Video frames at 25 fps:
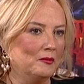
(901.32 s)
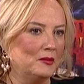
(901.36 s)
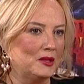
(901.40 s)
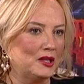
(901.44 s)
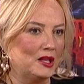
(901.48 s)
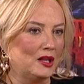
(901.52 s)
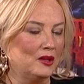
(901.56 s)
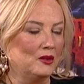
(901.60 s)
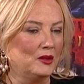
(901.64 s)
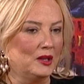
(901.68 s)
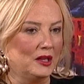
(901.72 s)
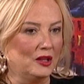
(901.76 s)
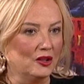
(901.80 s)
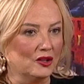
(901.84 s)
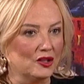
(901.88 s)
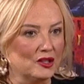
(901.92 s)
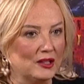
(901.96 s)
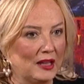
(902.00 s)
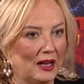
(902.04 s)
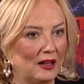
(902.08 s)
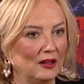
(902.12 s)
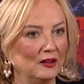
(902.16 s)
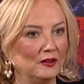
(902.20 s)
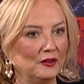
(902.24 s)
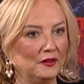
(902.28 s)
Michelle O'Neill
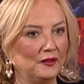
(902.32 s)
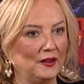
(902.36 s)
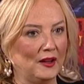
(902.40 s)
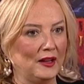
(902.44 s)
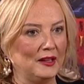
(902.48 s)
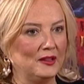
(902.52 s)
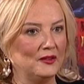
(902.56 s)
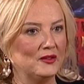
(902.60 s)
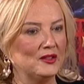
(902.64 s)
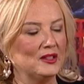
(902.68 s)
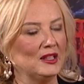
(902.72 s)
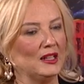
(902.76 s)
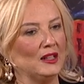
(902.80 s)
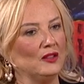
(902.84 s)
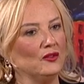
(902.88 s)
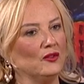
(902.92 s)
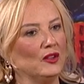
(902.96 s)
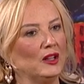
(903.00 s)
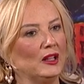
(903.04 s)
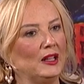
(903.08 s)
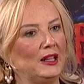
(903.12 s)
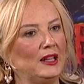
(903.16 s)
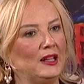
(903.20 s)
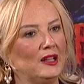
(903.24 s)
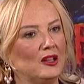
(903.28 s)
herself, I have seen
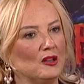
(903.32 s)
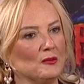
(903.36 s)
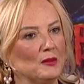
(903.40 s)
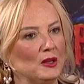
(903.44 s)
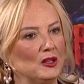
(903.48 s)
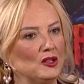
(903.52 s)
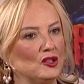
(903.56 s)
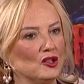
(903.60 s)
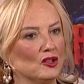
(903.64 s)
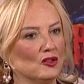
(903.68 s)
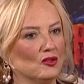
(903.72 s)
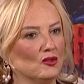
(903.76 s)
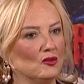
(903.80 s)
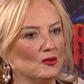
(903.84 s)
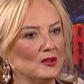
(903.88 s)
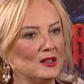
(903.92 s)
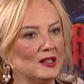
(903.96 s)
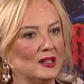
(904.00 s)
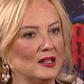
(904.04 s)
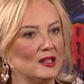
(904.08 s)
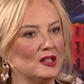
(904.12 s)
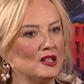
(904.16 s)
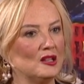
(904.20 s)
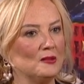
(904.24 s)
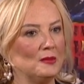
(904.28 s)
really come into her own
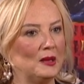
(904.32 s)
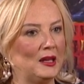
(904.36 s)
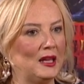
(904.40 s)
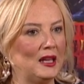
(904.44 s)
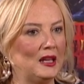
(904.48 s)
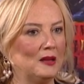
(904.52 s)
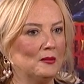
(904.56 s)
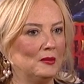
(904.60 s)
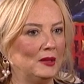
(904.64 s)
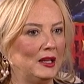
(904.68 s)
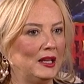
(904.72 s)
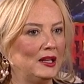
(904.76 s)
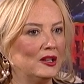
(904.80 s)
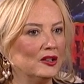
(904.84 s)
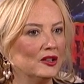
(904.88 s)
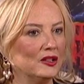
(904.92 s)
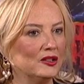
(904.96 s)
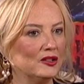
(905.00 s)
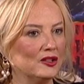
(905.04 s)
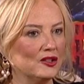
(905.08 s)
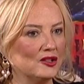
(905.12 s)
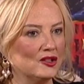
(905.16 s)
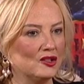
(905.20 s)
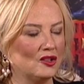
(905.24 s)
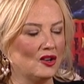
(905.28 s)
since she became leader at
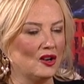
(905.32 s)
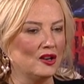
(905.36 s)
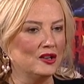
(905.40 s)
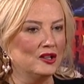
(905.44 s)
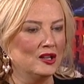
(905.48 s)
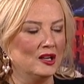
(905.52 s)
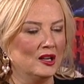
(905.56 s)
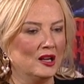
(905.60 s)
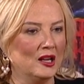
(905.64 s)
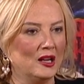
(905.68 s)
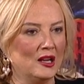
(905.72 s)
the start.